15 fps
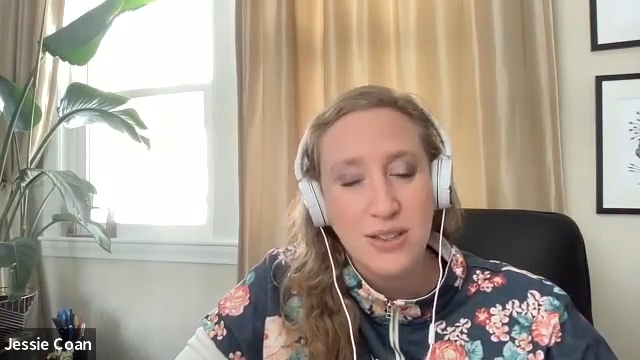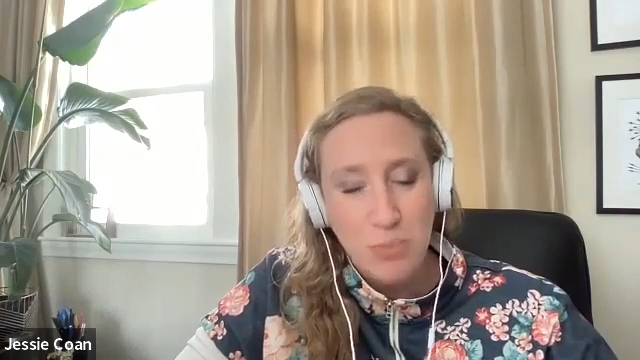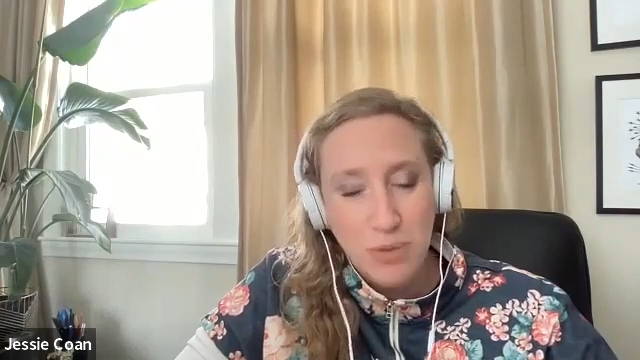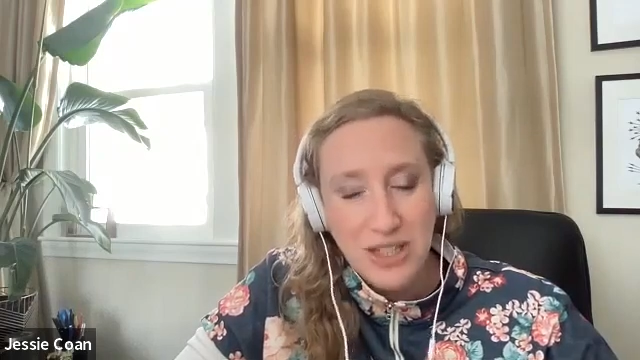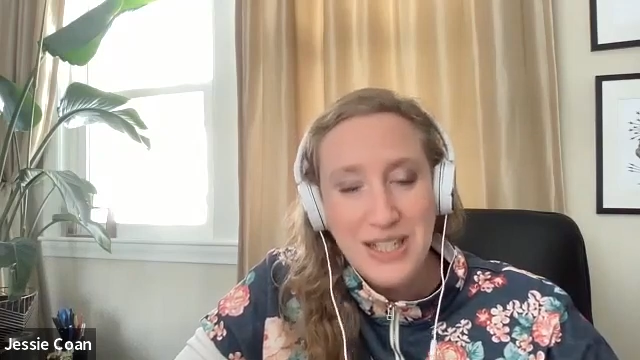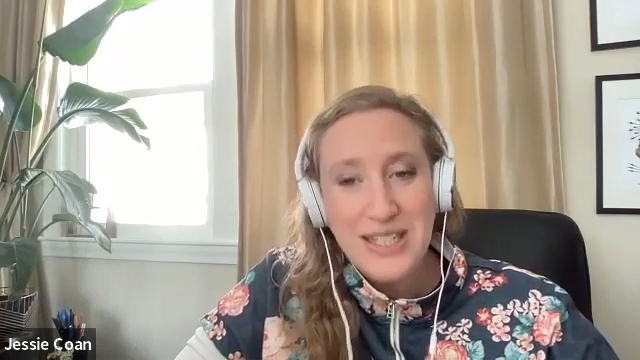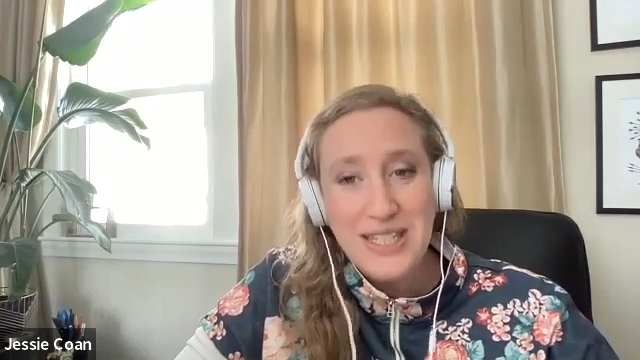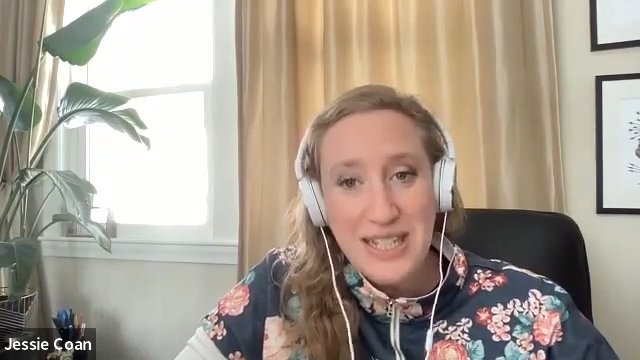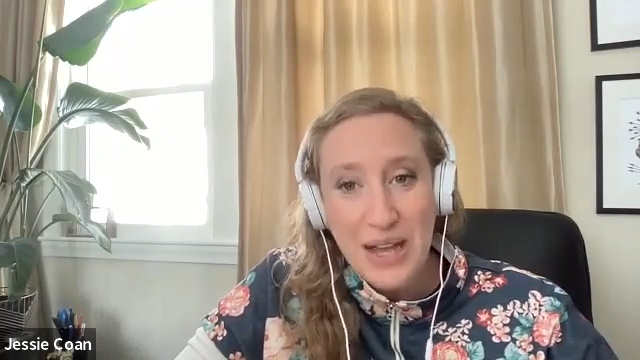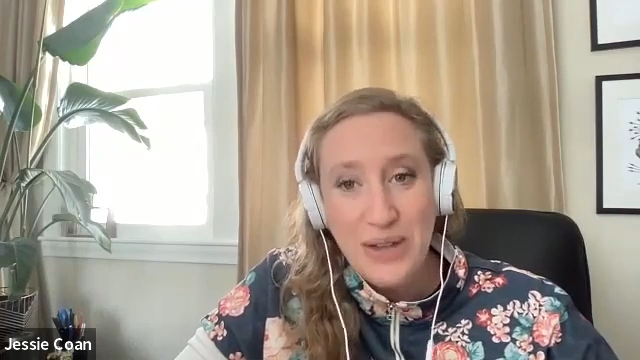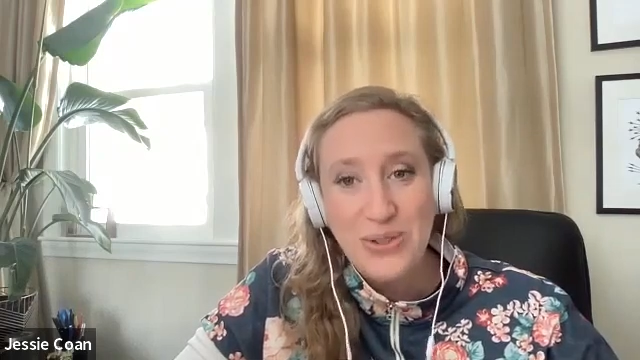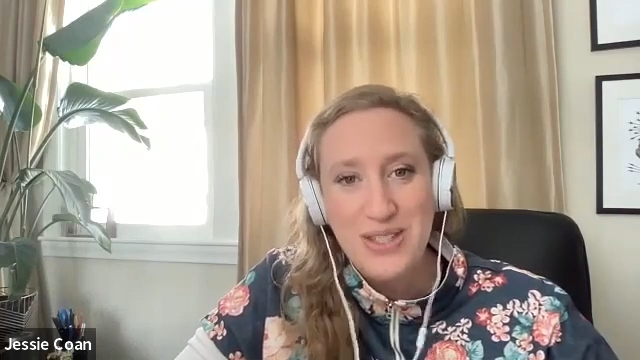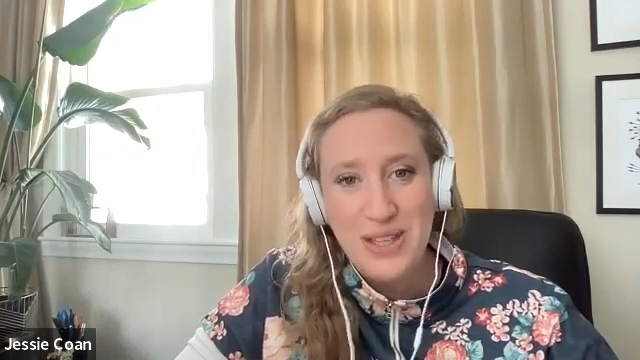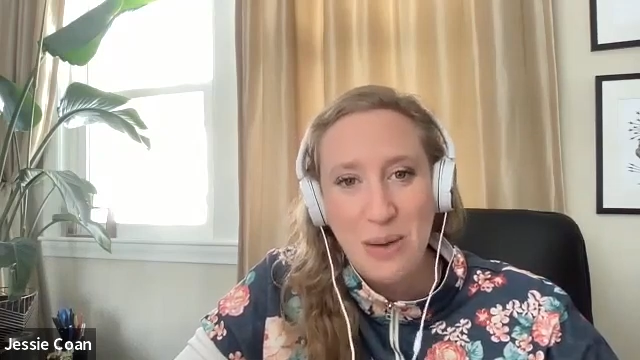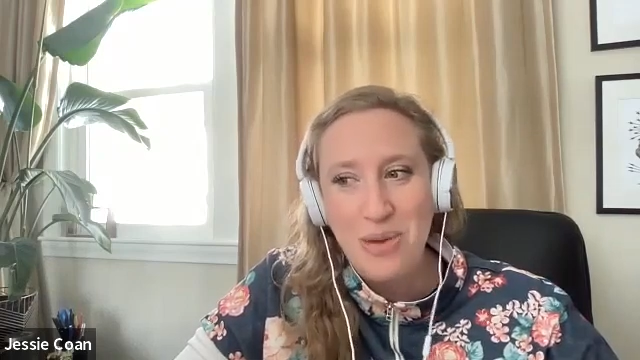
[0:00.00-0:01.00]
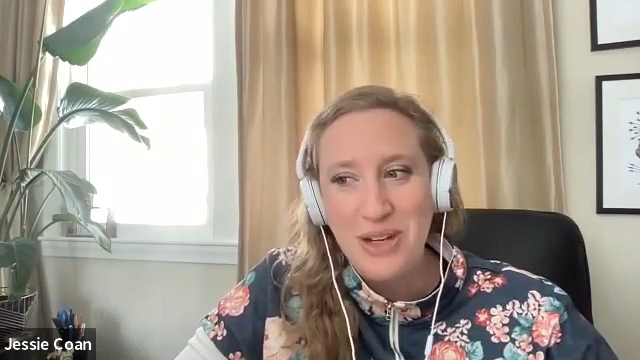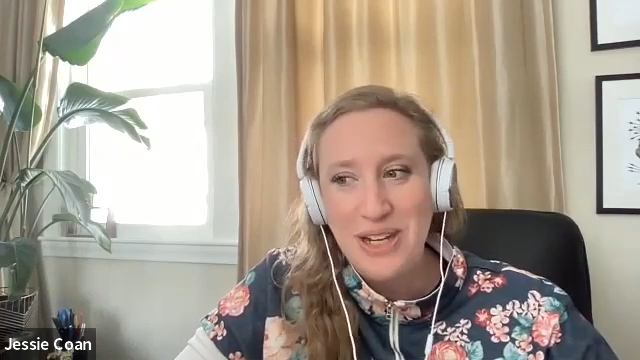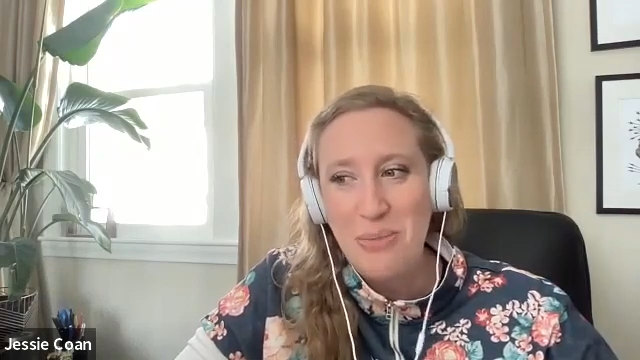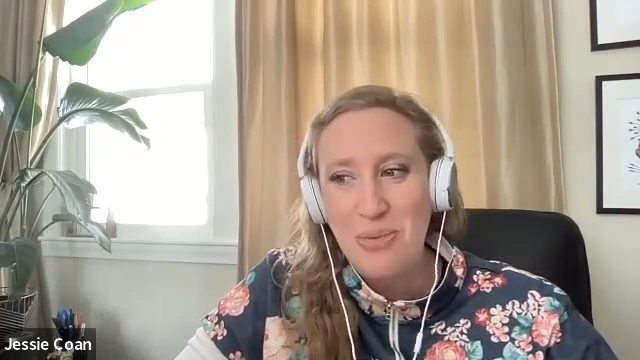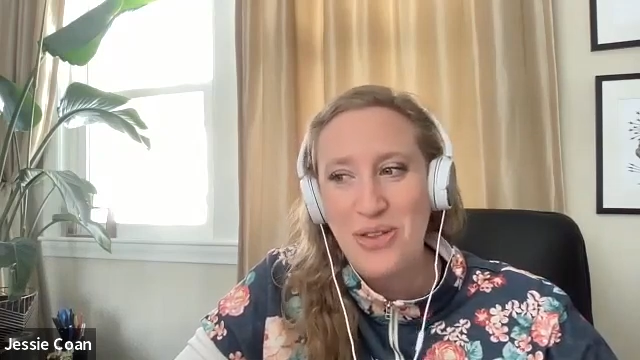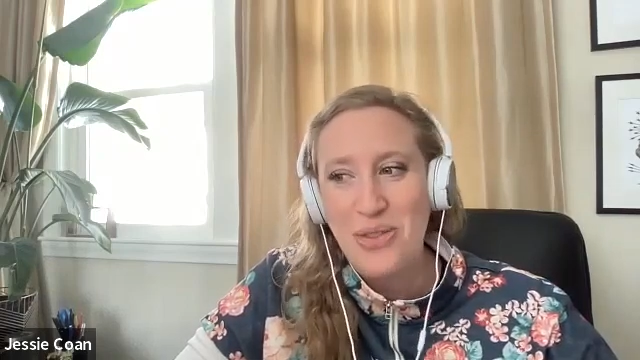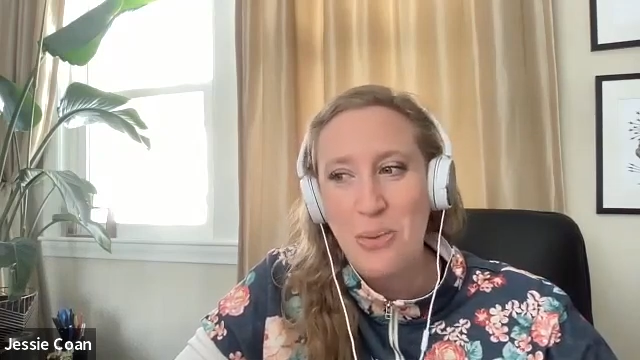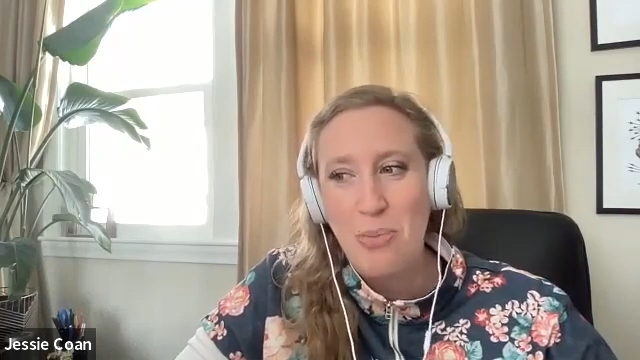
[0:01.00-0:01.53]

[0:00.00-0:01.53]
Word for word: please tell somebody about the